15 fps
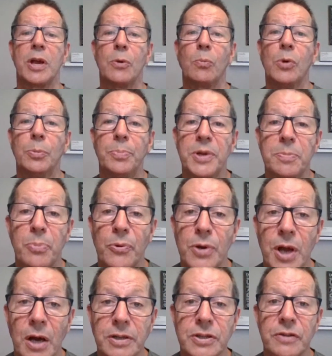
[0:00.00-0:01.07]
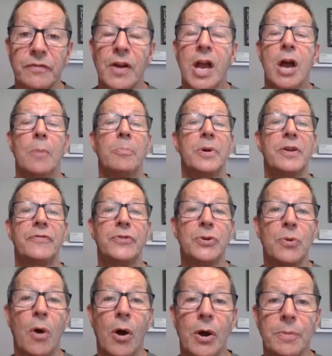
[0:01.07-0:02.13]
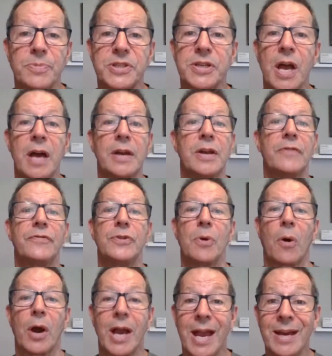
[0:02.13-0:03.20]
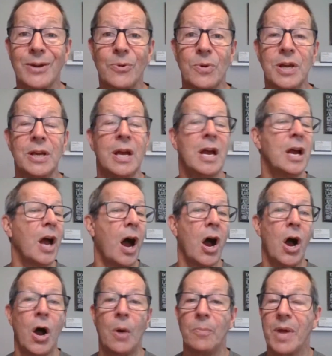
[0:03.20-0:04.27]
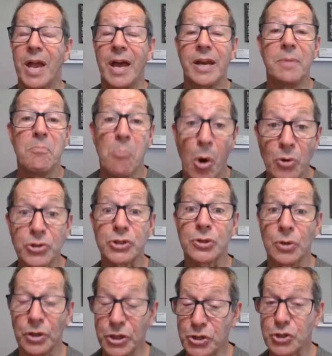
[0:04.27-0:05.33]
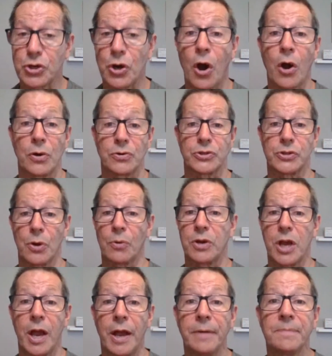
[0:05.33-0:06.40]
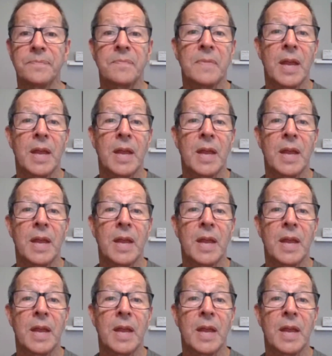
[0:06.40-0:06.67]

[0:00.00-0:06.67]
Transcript: It will be productive. But if you are upset, if you are angry, and emotionally charged, okay?